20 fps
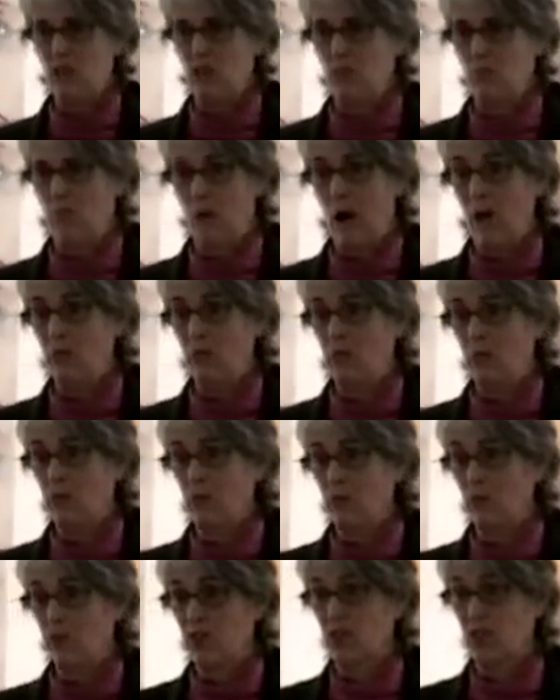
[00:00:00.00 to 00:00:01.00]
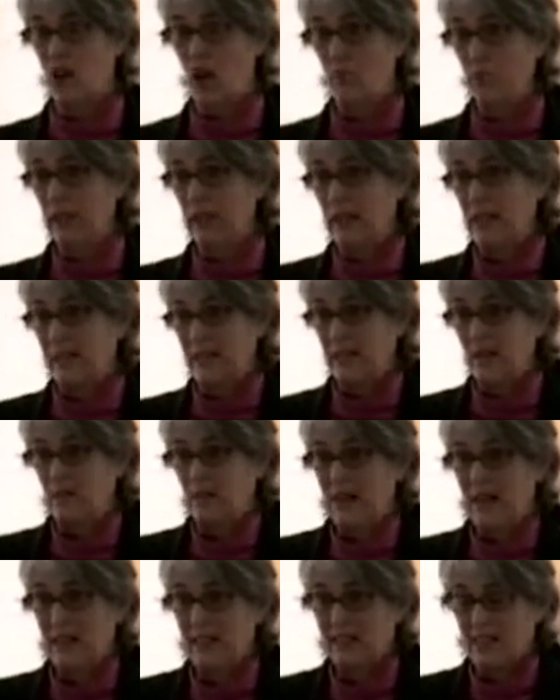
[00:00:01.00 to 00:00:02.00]
you probably would stop eating. I
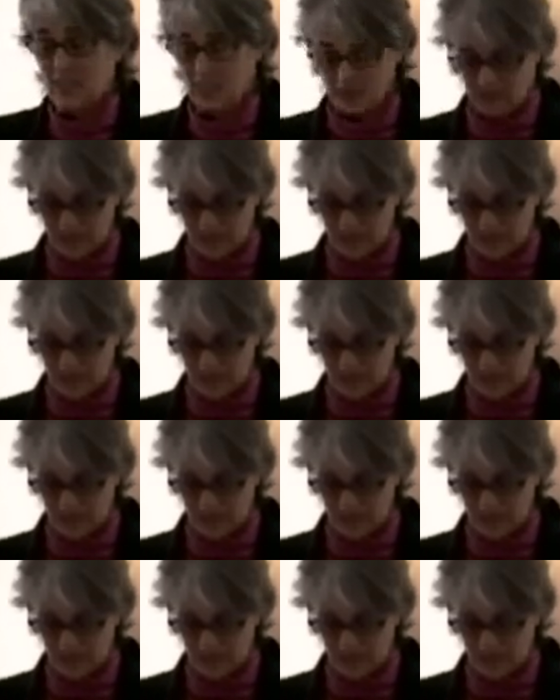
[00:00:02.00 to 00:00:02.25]
mean, I